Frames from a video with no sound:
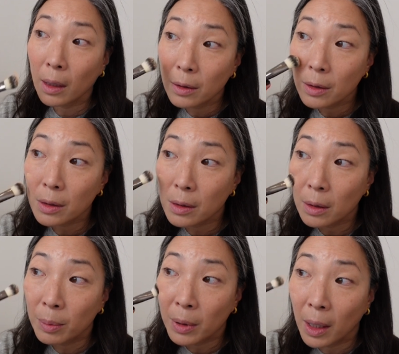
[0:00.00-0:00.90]
and just
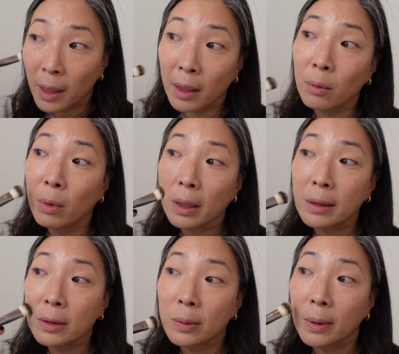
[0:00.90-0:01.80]
apply it where I
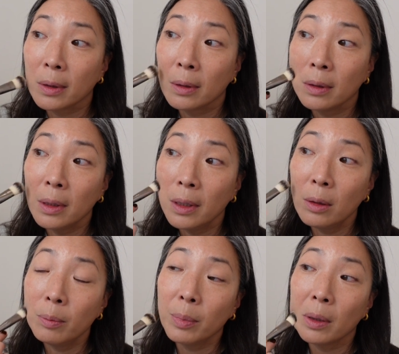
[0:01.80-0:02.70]
just want a
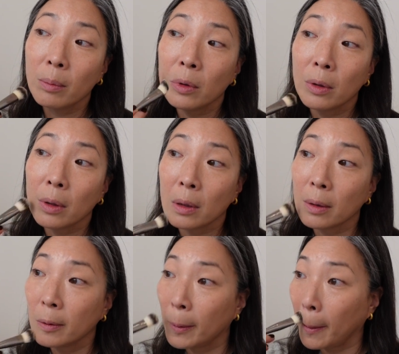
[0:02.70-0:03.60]
little bit
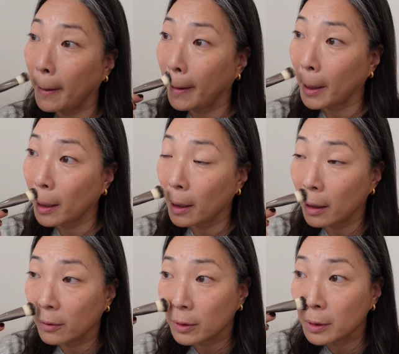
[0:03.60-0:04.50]
more
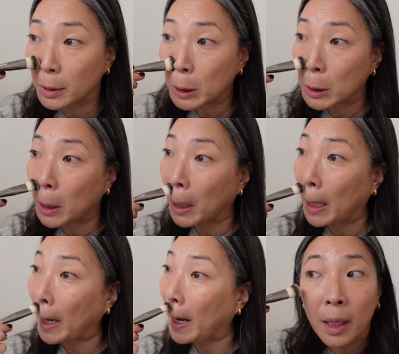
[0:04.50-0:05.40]
coverage.
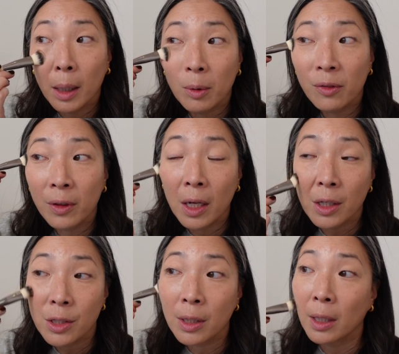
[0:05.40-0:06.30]

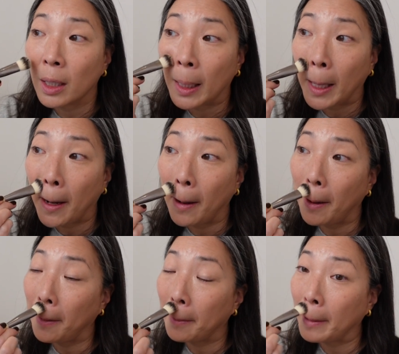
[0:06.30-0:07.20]
Camouflage the
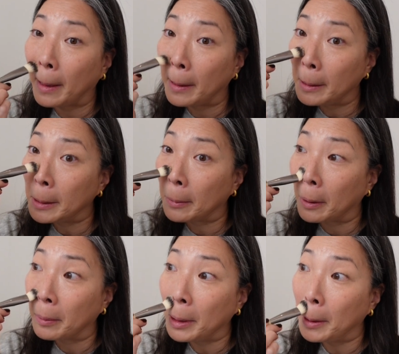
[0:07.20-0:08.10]
redness
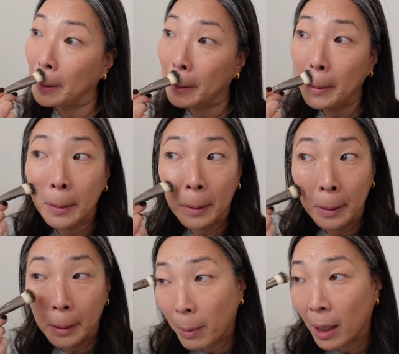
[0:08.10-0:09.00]
around my nose.
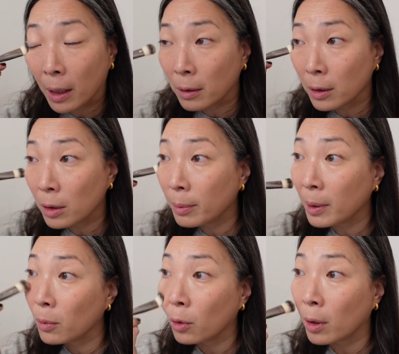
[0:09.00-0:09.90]
Maybe add a little
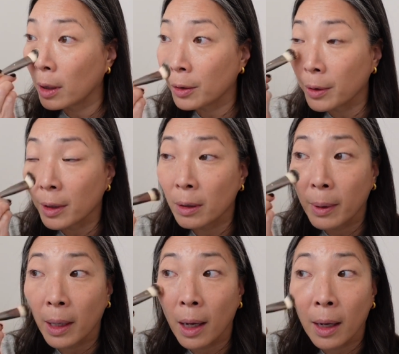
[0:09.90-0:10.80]
bit more underneath
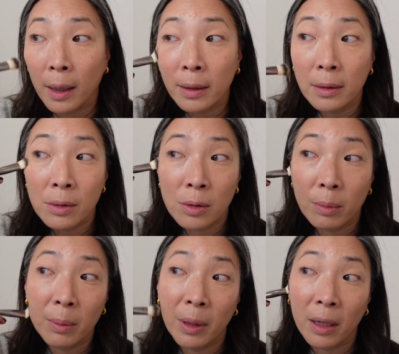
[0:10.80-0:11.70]
my eyes, so
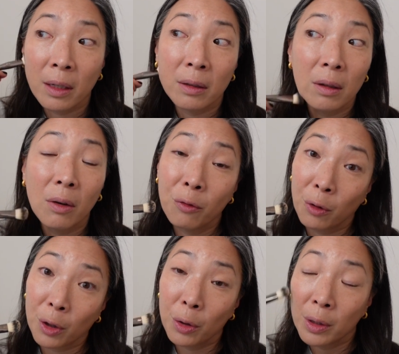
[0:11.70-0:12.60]
maybe I can
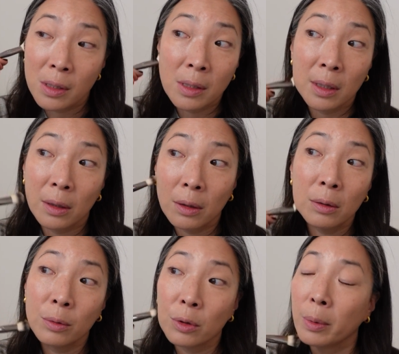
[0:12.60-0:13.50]
forego concealer,
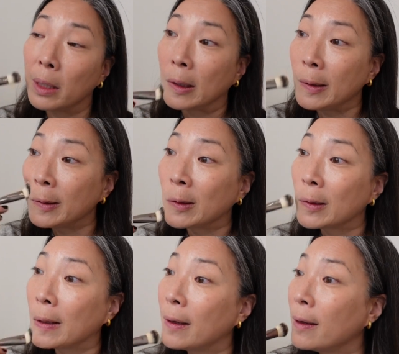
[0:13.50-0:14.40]
which would be nice.
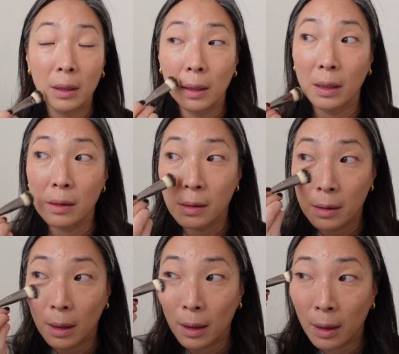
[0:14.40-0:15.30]

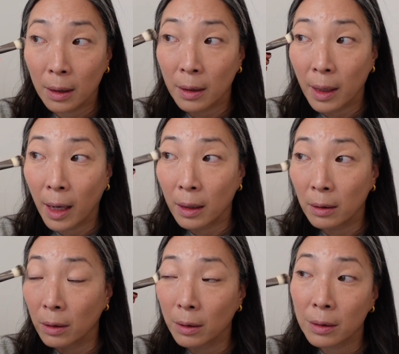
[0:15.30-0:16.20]
Yes, I think
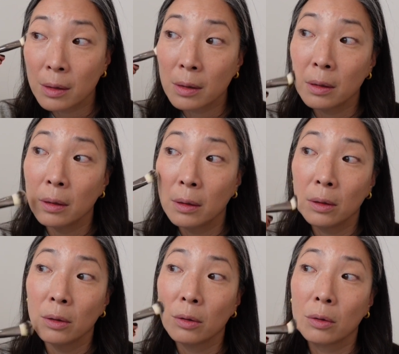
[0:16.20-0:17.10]
that looks
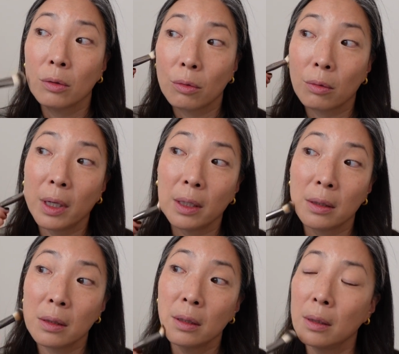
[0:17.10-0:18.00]

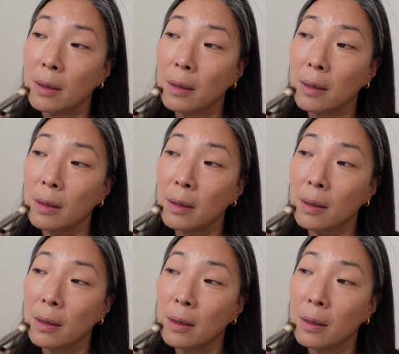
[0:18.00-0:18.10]
great.